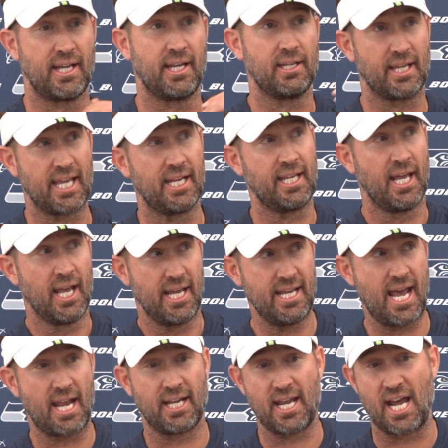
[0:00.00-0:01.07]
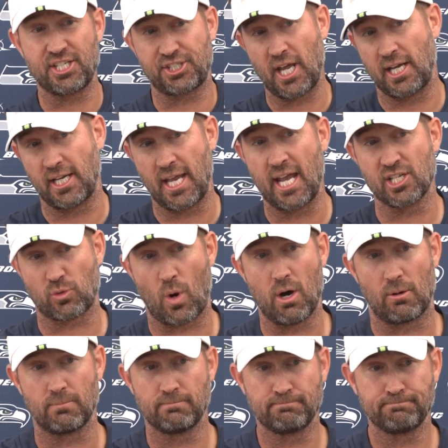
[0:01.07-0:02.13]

And again, he had a nice day today as well.